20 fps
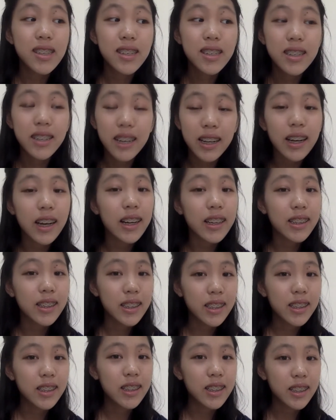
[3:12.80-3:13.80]
that I
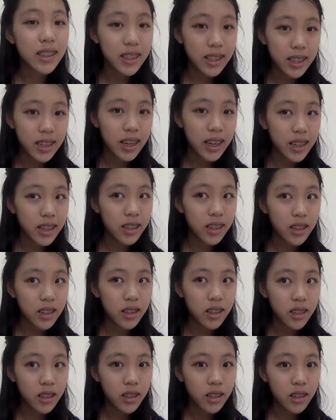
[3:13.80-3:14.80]
didn't intend
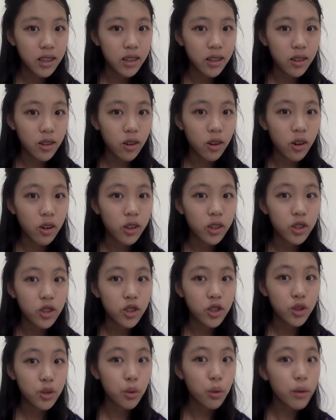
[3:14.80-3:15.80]
on
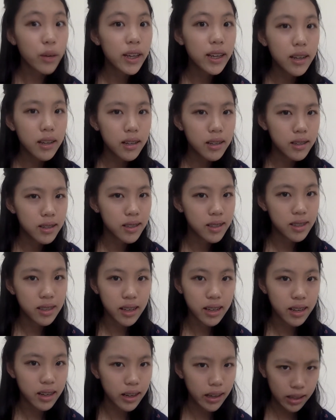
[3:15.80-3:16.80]
showing
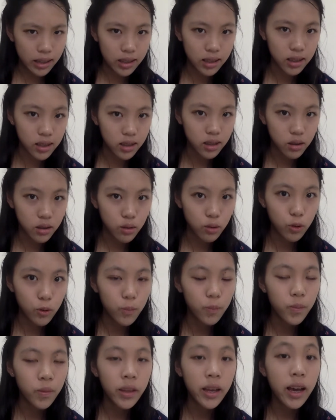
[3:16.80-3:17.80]
said letters
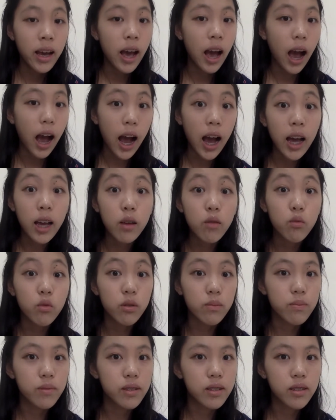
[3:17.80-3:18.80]
to, I
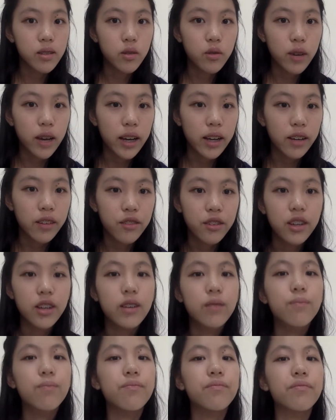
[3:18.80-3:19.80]
would be so
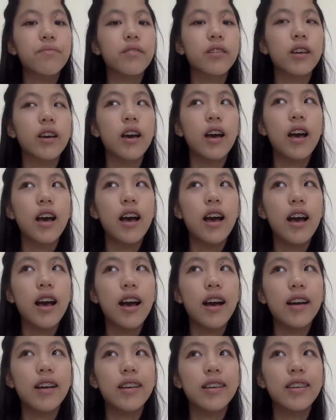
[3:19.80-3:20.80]
angry.
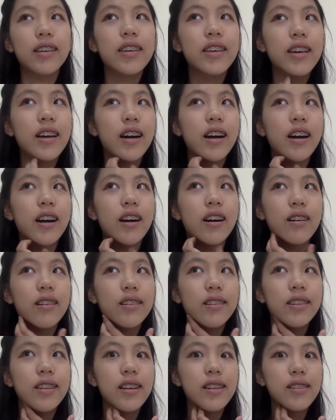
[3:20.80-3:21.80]
Yeah,
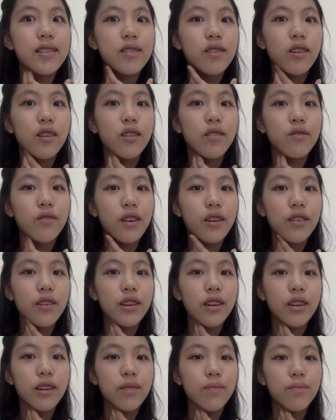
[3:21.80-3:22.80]
that's not a
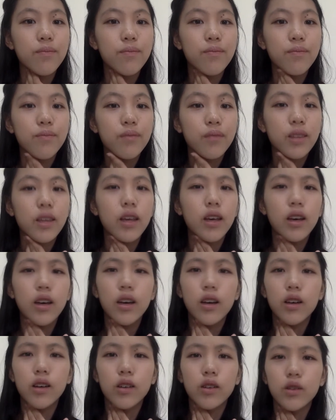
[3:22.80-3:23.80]
very
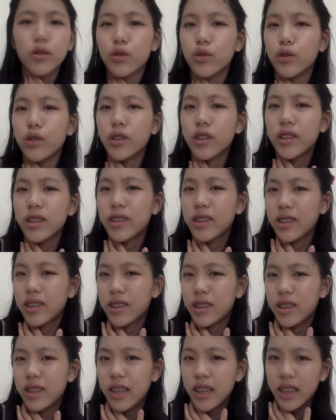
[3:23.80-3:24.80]
good
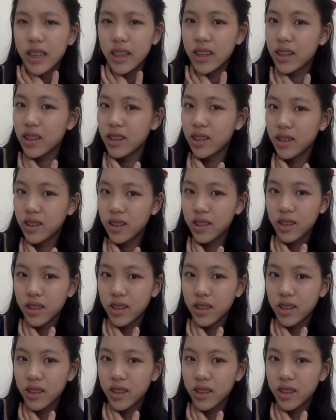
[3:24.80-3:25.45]
thing